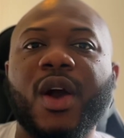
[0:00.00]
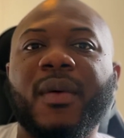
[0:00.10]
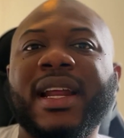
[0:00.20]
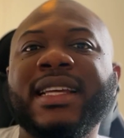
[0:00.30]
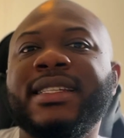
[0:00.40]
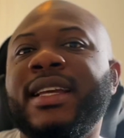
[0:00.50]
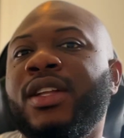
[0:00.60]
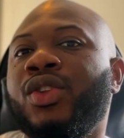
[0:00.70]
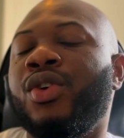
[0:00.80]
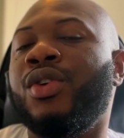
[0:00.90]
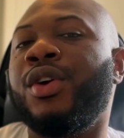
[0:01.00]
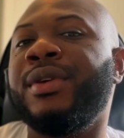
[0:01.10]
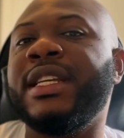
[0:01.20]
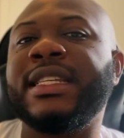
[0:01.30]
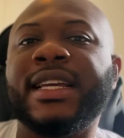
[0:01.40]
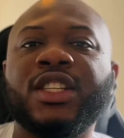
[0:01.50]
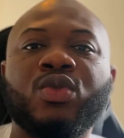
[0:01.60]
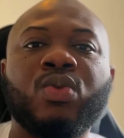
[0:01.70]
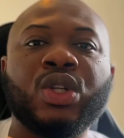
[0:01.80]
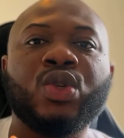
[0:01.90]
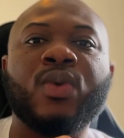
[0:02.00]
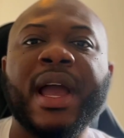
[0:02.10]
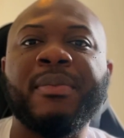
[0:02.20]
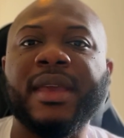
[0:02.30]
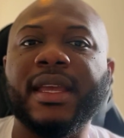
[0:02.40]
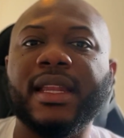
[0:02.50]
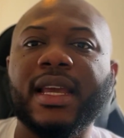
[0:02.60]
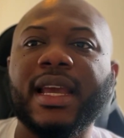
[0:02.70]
When I say a thorough research, what do I mean?